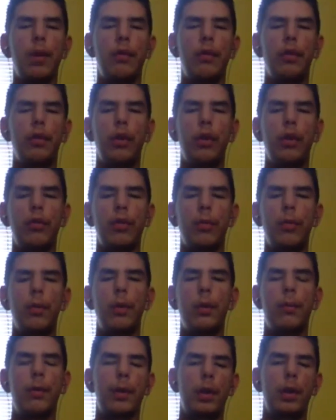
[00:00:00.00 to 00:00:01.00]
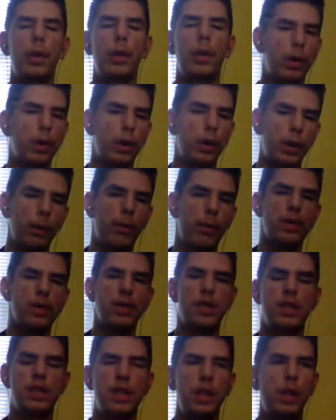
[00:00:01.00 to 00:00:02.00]
go somewhere with Pittsburgh. He wants to
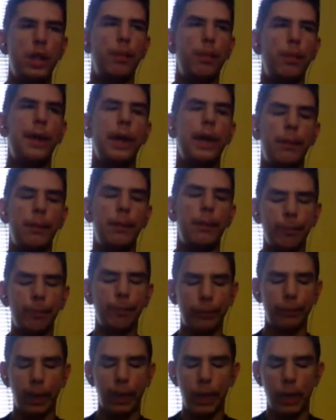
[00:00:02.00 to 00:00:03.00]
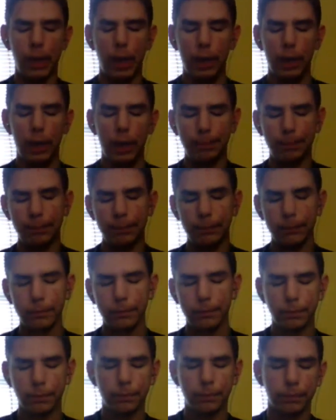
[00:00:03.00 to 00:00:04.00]
continue playing. And
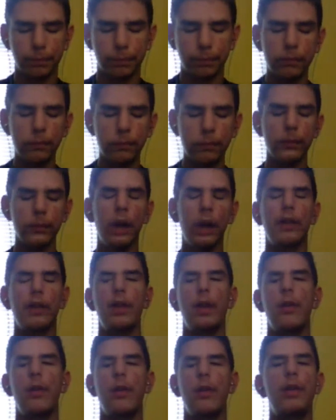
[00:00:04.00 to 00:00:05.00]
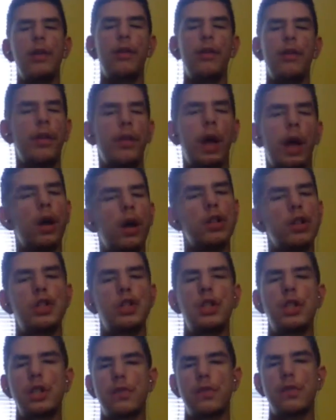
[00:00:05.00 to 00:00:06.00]
like I said, me as a diehard Steelers
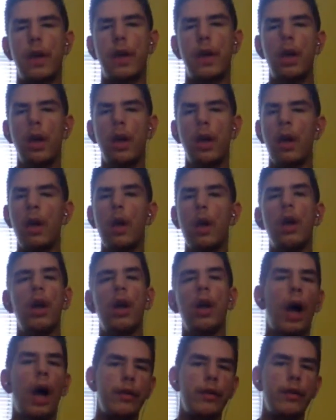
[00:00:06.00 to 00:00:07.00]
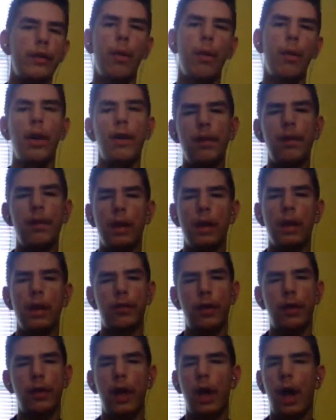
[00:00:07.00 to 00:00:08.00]
fan, I do want Le'Veon to
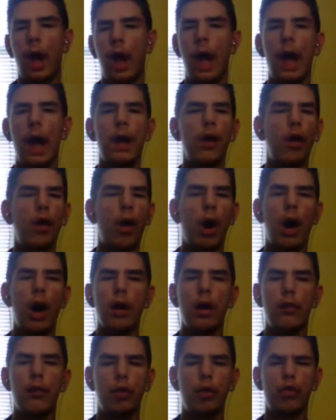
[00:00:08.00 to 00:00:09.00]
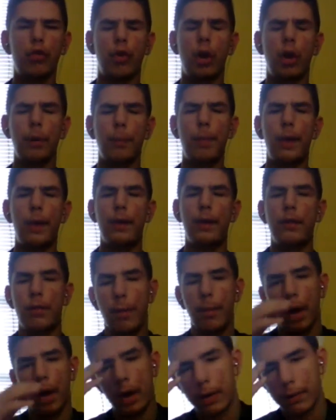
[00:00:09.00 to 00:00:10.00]
stay. I had a lot of strong opinions about him